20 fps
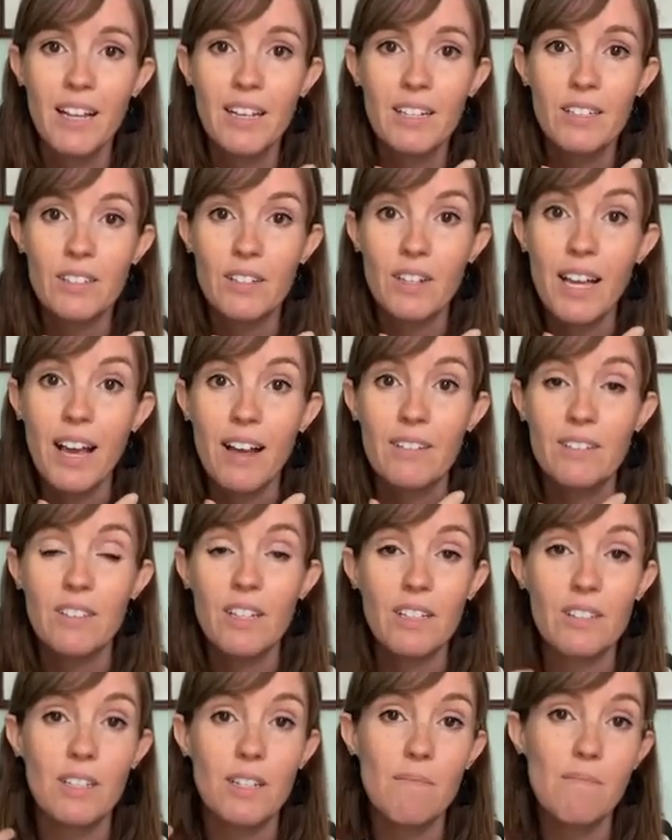So yeah, so
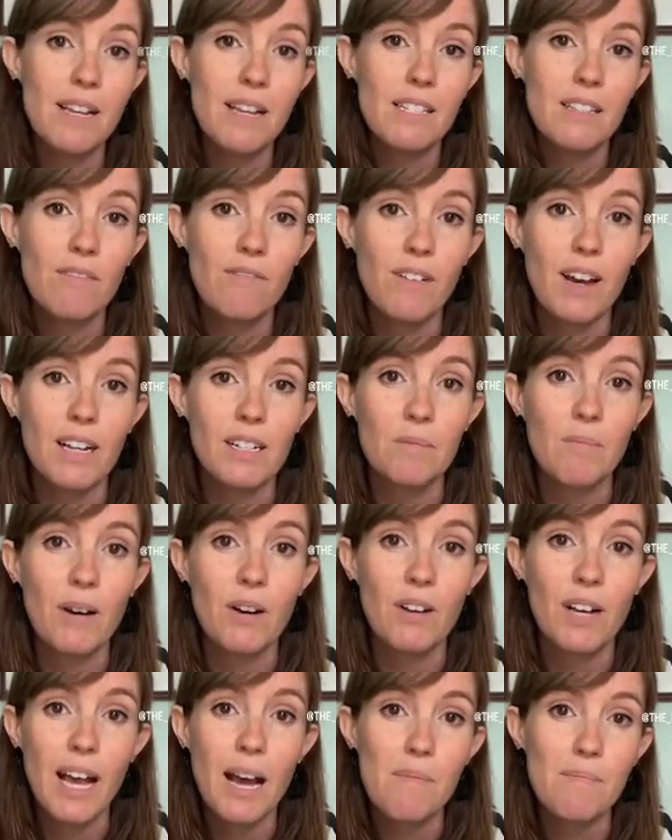that's an amazing fact
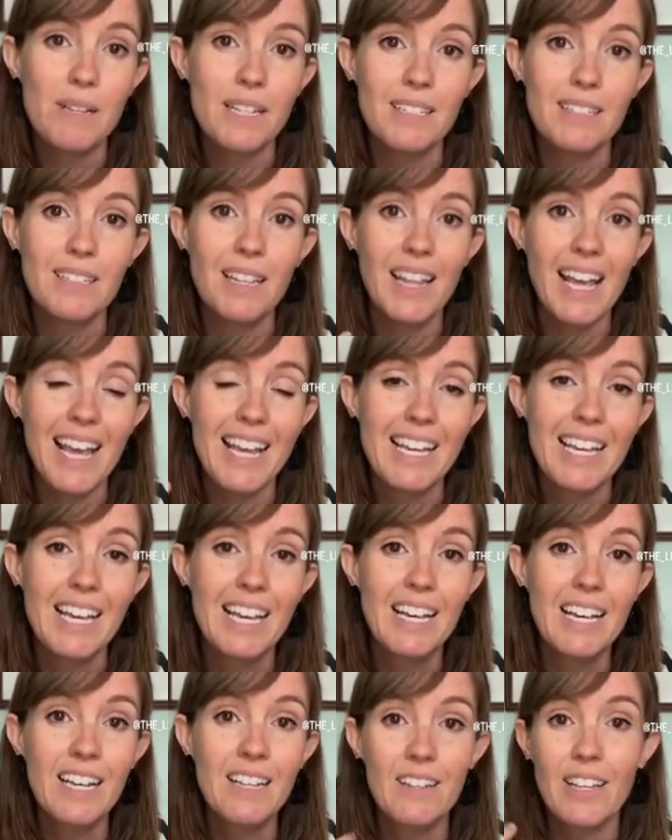about okapis, that they
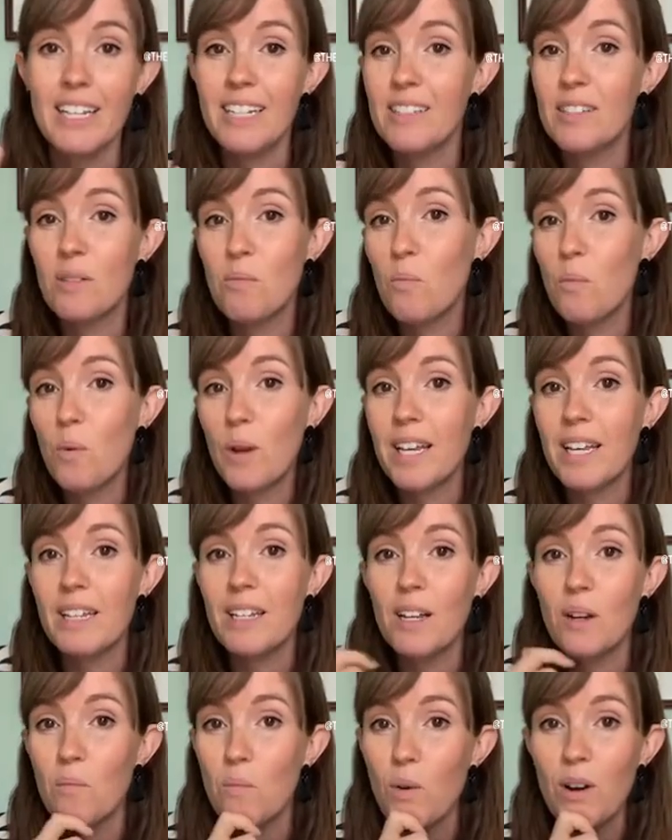eat some
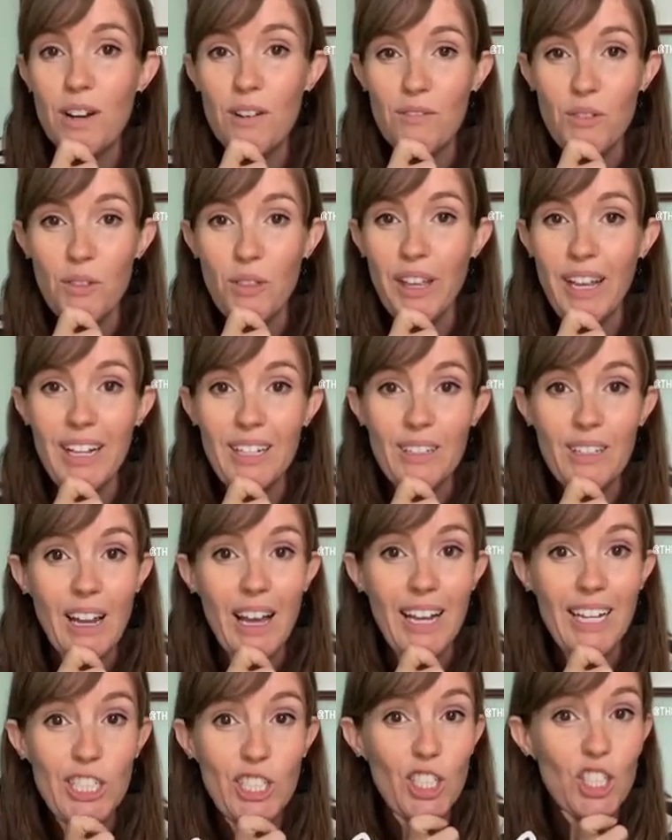weird and wonderful things
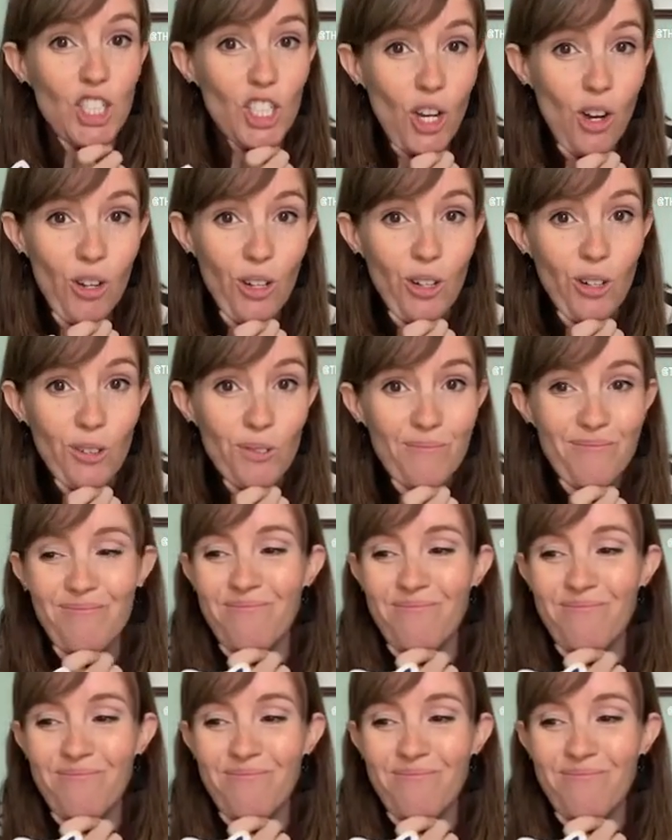like charcoal.